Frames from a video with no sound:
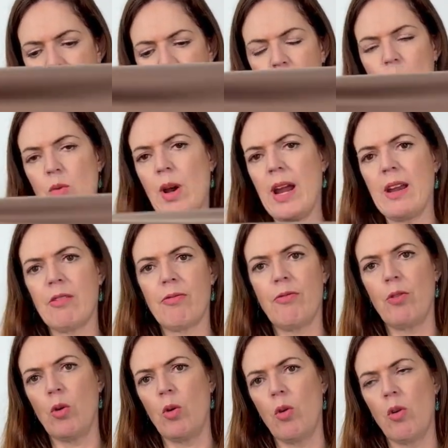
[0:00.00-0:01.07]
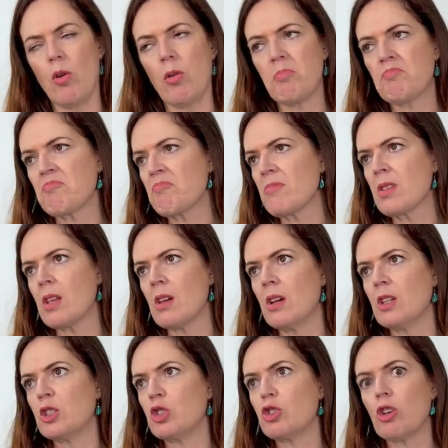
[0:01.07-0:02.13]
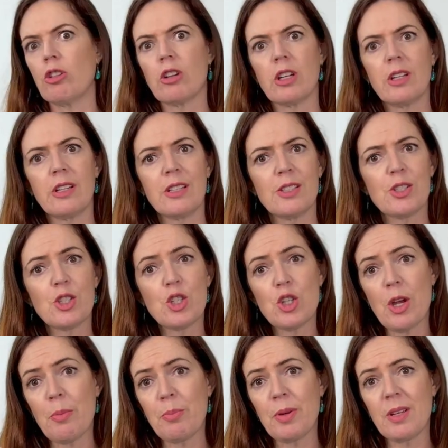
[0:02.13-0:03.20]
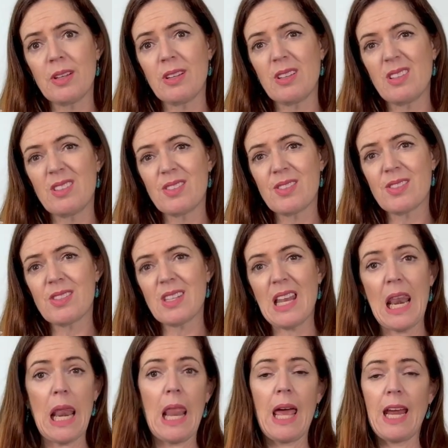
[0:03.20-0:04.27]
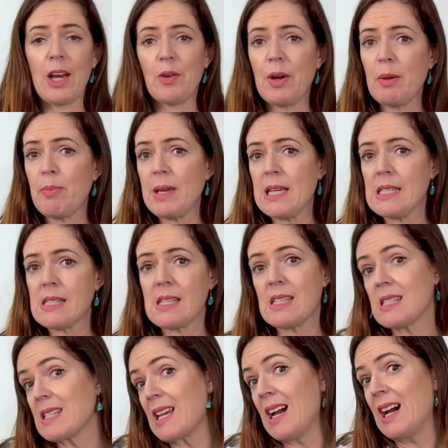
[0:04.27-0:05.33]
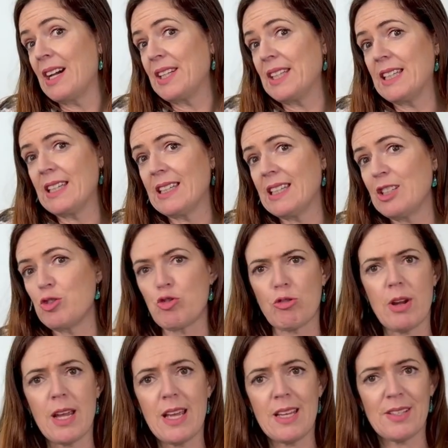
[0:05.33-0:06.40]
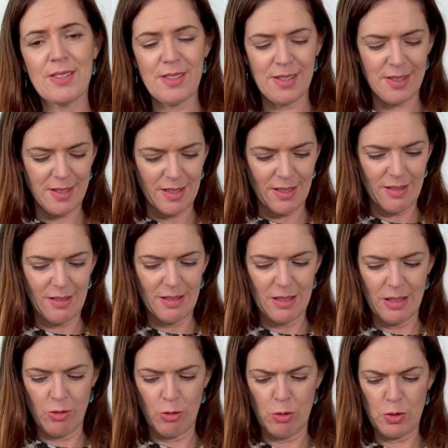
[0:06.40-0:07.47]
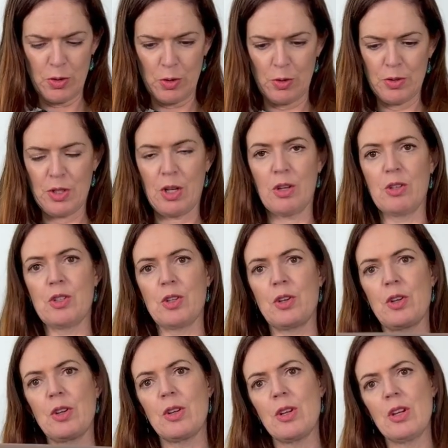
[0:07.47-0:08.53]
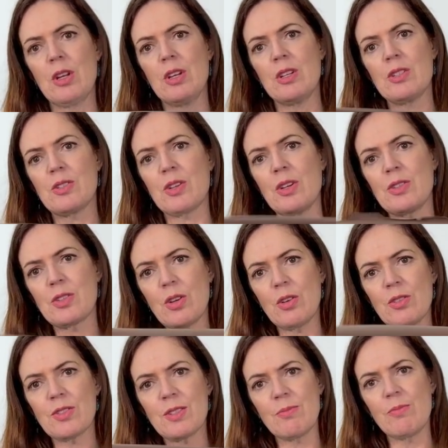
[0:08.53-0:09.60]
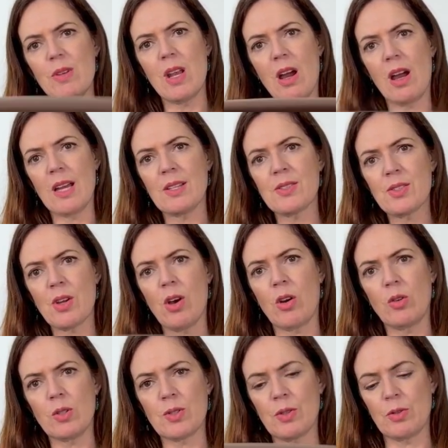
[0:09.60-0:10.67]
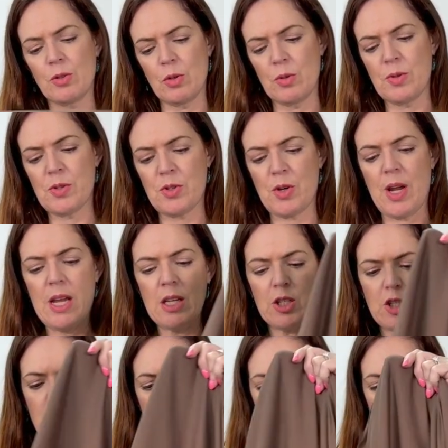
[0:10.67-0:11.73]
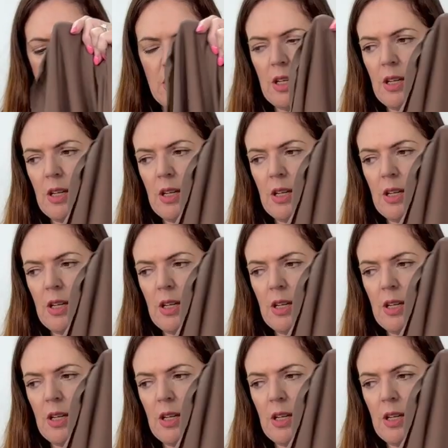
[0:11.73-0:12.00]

Great for joggers, jumpers, layering pieces, cardigan, dress, all sorts you could do. So it's got some nice horizontal stretch.